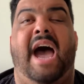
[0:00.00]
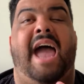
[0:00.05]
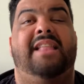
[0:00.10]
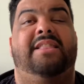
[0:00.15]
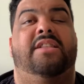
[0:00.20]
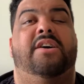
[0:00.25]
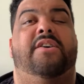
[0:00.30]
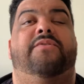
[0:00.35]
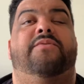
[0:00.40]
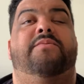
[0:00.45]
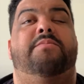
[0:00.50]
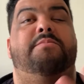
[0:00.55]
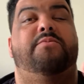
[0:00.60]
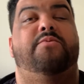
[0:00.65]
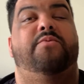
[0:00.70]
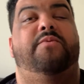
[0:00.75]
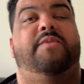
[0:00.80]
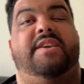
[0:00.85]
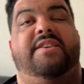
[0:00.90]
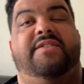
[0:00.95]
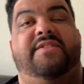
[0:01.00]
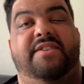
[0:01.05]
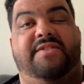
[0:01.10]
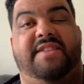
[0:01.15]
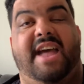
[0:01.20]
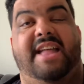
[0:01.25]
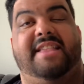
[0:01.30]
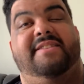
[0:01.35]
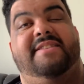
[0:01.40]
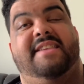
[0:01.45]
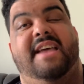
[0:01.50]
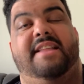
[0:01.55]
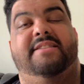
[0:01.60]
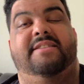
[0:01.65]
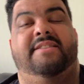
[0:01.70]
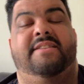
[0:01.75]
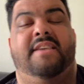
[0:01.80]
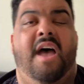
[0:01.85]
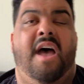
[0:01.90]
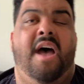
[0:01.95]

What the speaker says: I love movies in that sense.